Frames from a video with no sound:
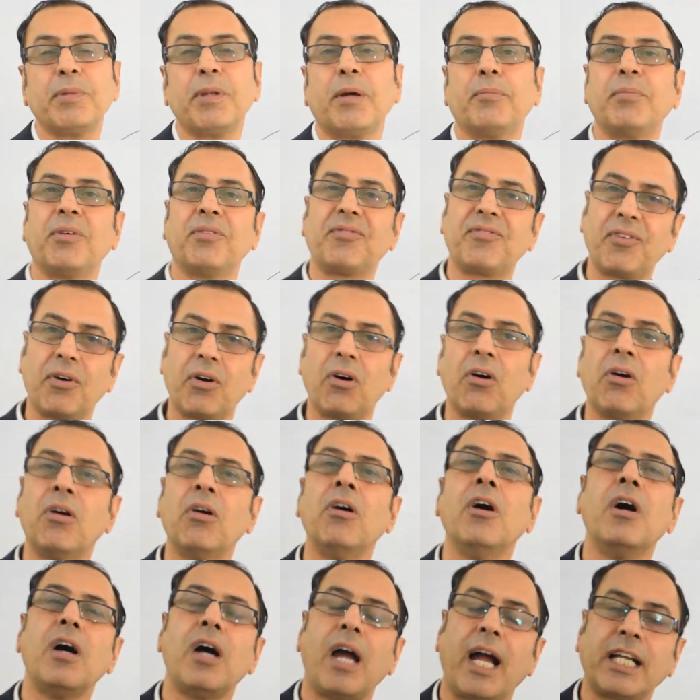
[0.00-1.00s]
number 4
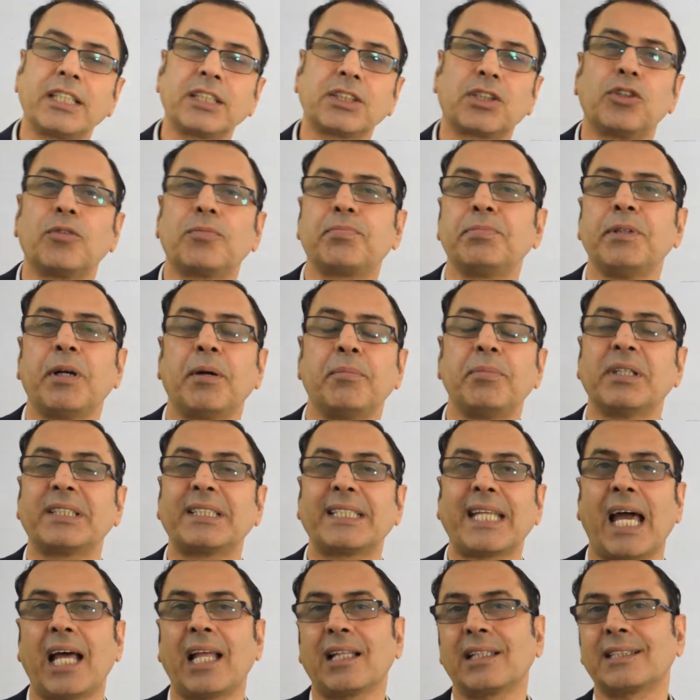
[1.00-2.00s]
and group number
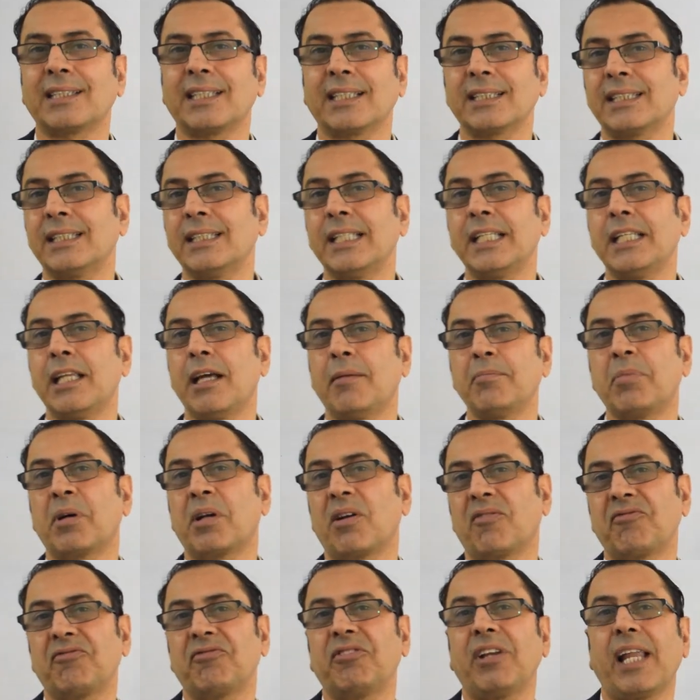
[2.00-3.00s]
tells us the number
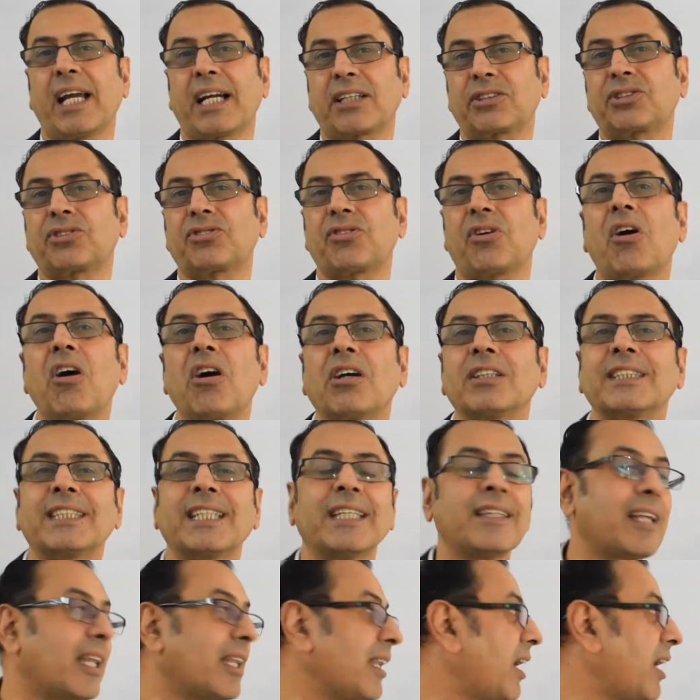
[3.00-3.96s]
of electrons in the